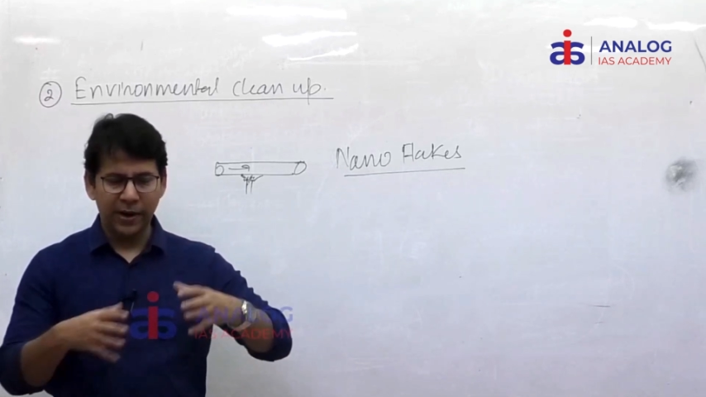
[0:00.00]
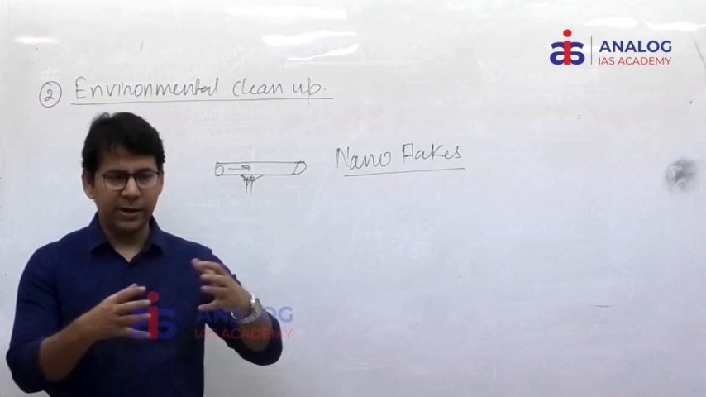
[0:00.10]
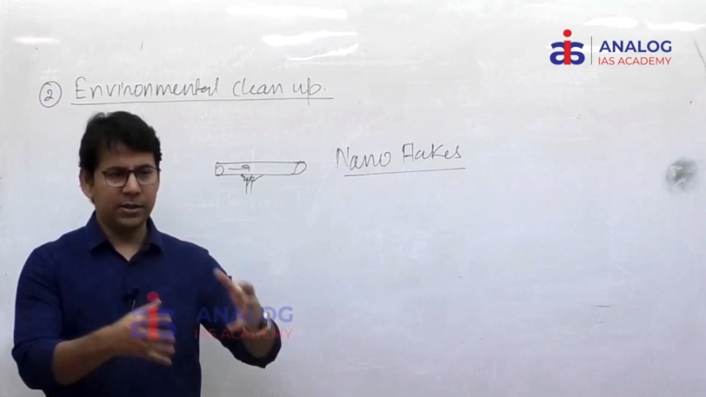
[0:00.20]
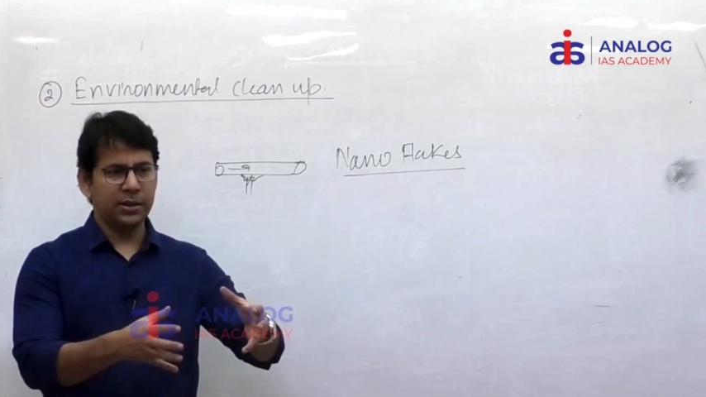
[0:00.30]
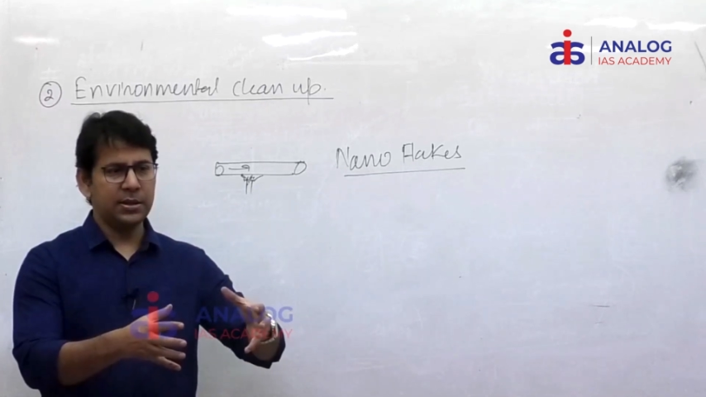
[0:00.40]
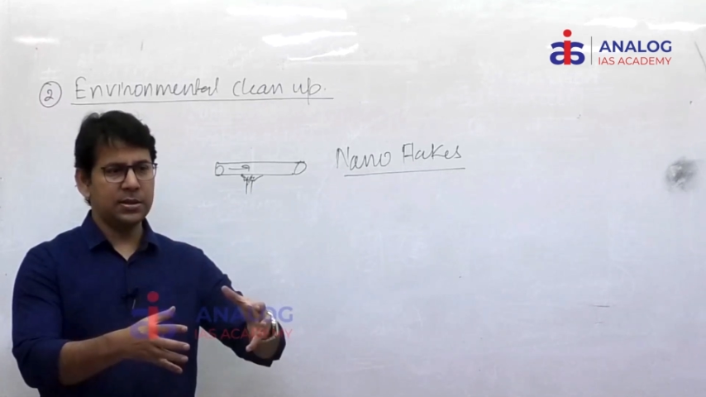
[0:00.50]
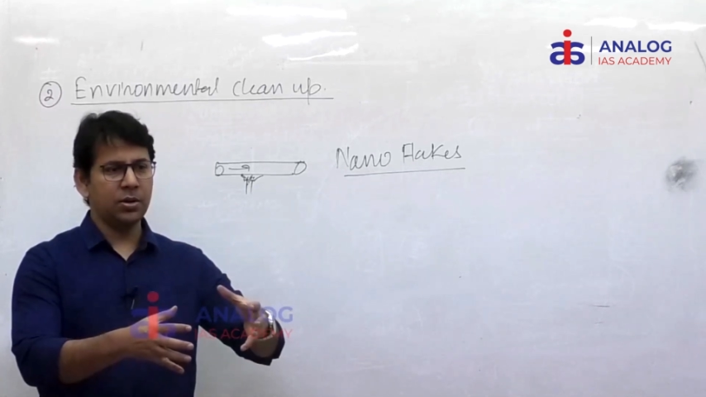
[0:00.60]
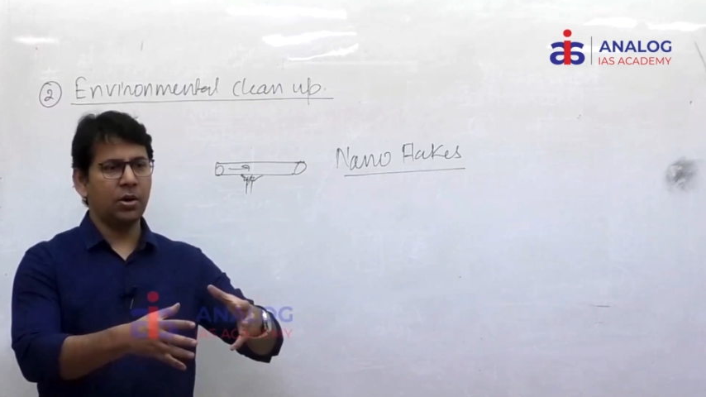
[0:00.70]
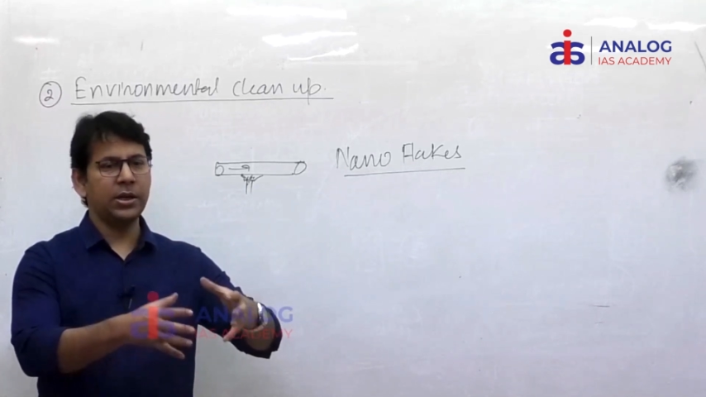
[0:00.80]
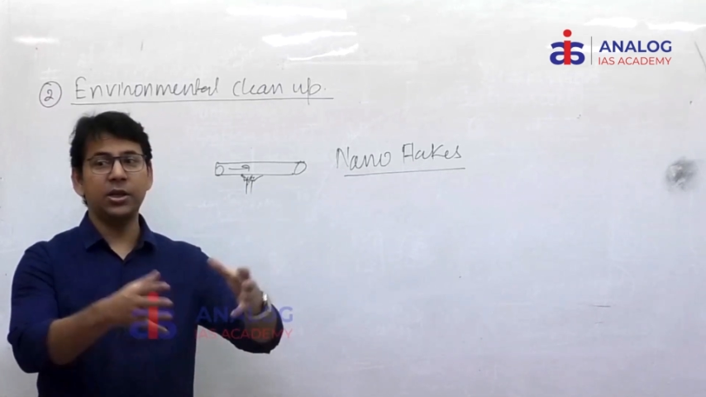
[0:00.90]

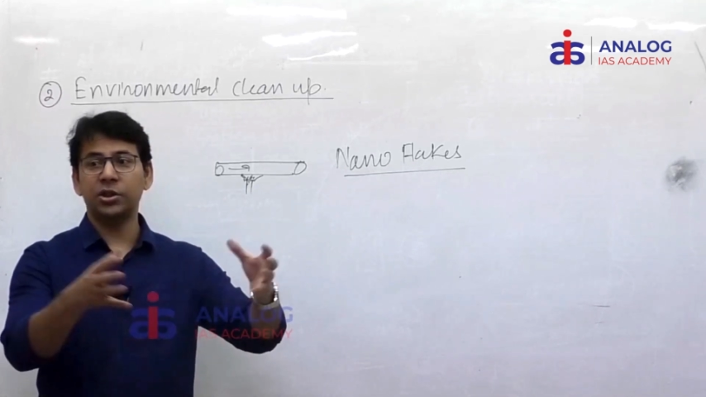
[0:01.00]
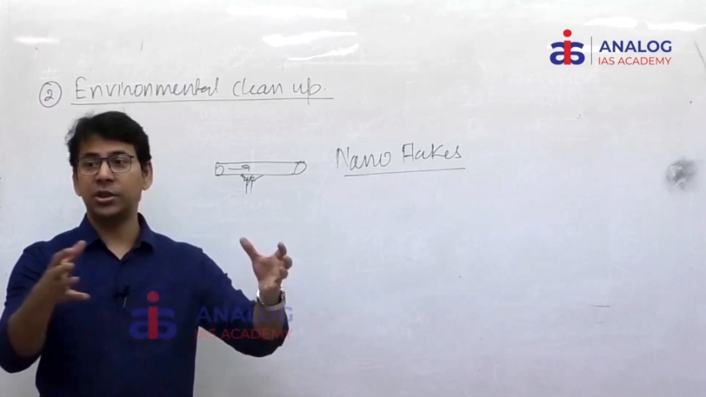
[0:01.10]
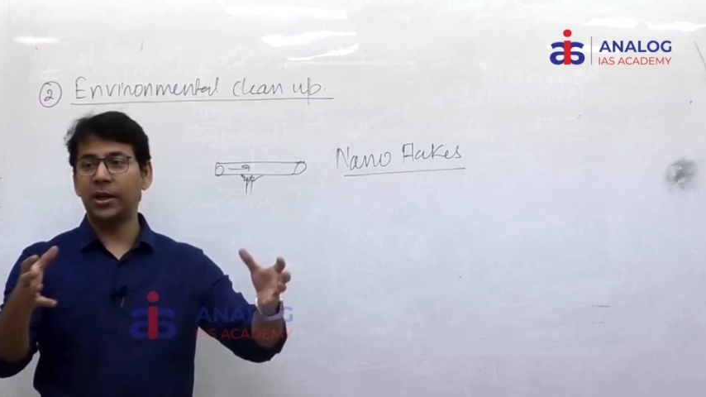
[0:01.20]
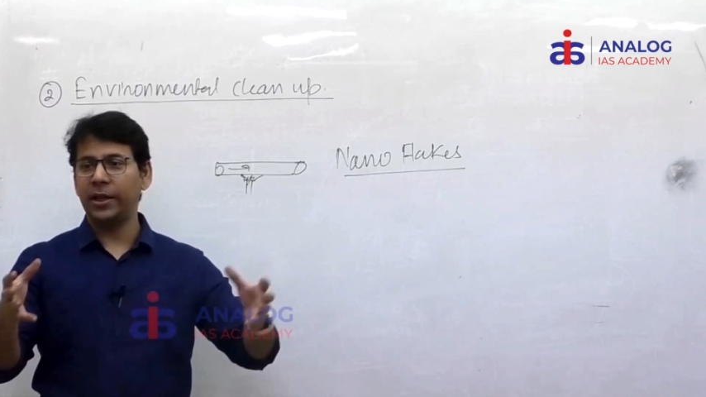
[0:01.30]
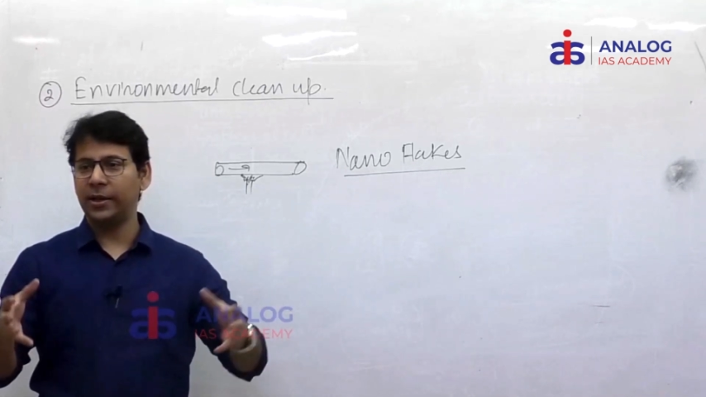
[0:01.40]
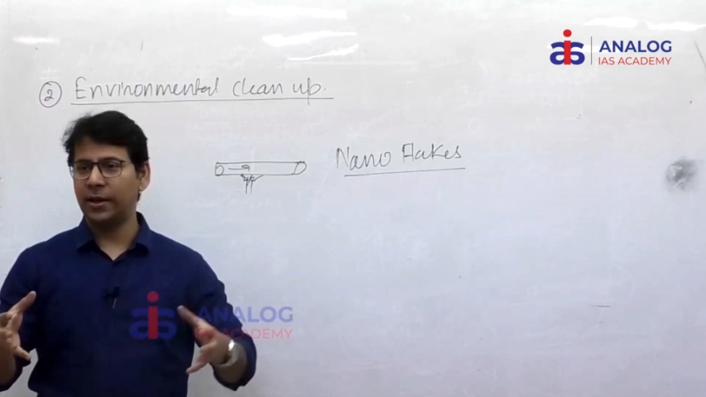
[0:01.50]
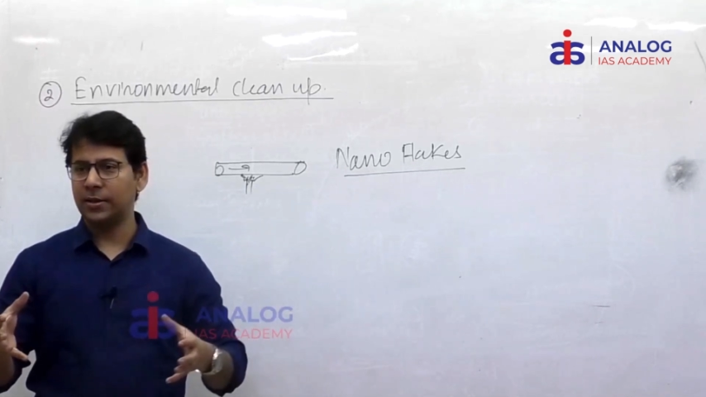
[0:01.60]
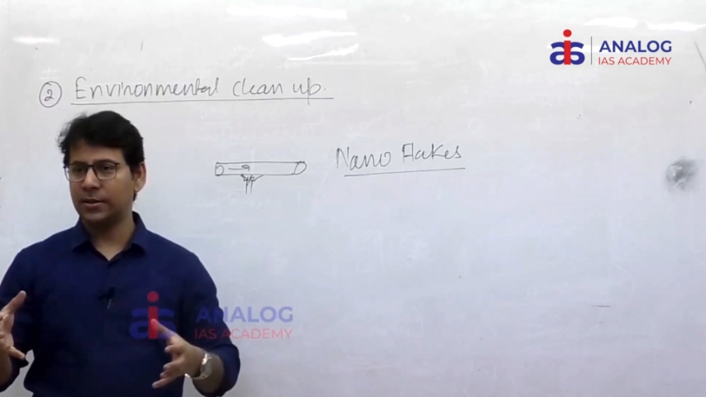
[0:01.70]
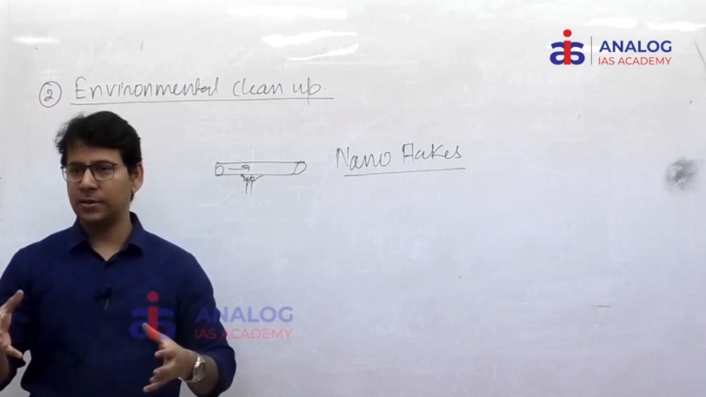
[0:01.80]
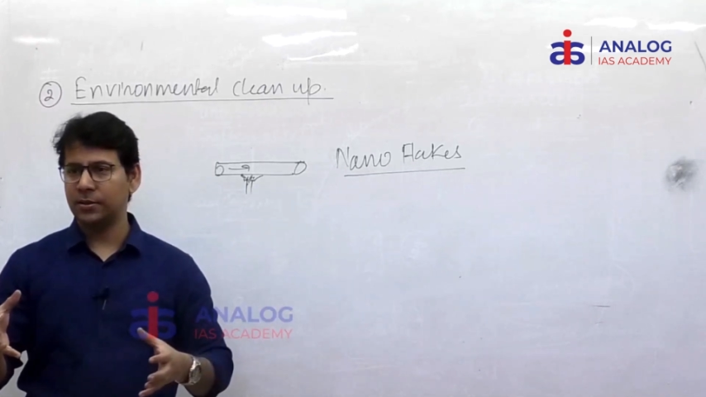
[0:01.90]
factories or industrial
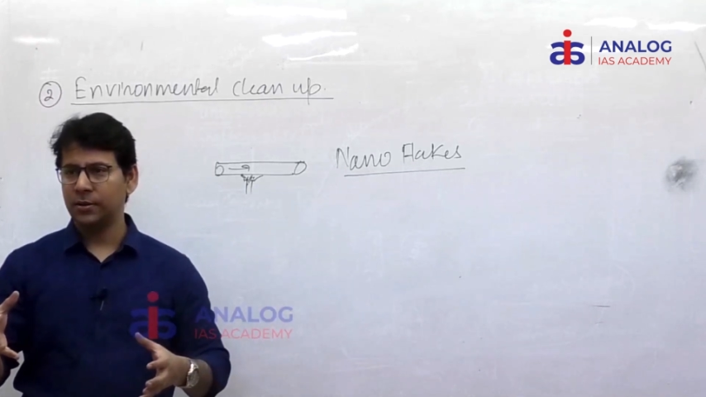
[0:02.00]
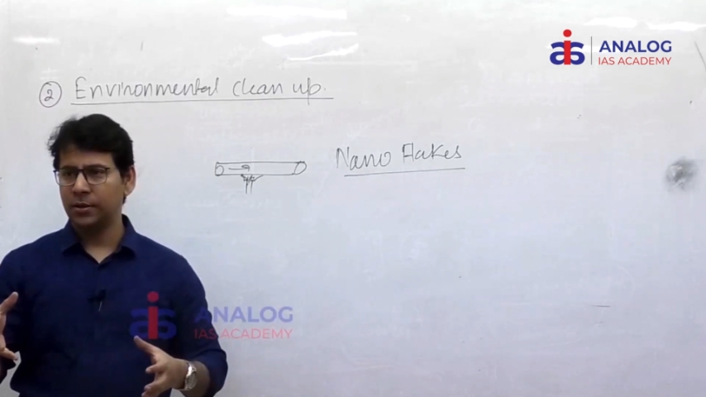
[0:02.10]
areas,